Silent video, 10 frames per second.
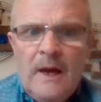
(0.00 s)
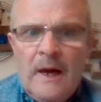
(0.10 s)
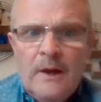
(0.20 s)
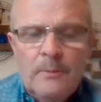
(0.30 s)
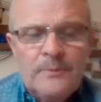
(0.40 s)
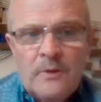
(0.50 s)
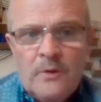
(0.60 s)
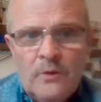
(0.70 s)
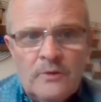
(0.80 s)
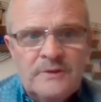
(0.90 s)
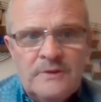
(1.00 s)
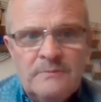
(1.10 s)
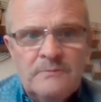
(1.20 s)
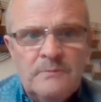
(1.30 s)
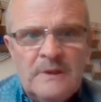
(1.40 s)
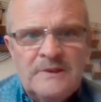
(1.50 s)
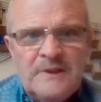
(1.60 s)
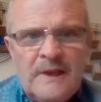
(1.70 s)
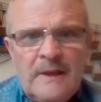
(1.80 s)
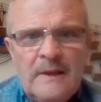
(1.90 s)
and up the coast, we'll
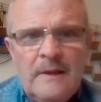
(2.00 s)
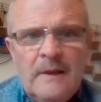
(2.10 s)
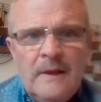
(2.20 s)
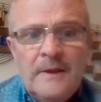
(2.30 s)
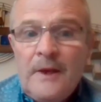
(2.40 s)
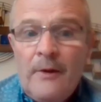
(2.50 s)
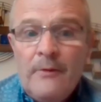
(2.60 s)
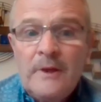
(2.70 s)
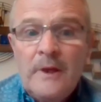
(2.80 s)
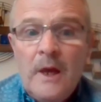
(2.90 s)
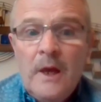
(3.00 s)
say Kerry,